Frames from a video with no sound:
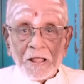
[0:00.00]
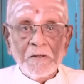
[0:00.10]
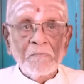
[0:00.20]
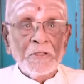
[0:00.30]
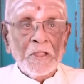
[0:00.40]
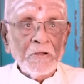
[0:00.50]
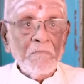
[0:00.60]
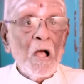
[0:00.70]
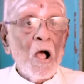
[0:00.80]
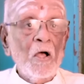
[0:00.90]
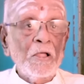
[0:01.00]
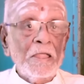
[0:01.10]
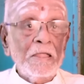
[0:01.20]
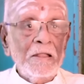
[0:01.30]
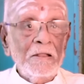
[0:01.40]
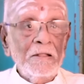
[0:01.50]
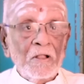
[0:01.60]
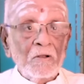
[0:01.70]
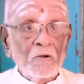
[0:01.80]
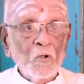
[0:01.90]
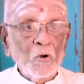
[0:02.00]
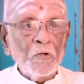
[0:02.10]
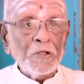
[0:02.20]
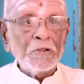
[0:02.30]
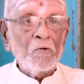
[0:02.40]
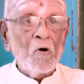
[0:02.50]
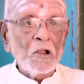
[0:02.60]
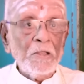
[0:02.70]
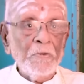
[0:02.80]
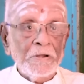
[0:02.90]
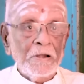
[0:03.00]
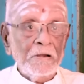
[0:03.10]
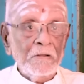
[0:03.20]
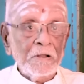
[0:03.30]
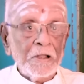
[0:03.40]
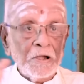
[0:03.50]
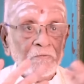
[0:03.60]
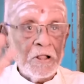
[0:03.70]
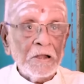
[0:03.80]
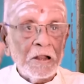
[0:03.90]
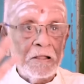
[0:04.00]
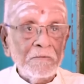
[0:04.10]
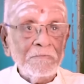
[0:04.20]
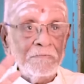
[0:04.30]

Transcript: I am a young boy, 100-year-old volleyman, Karavella.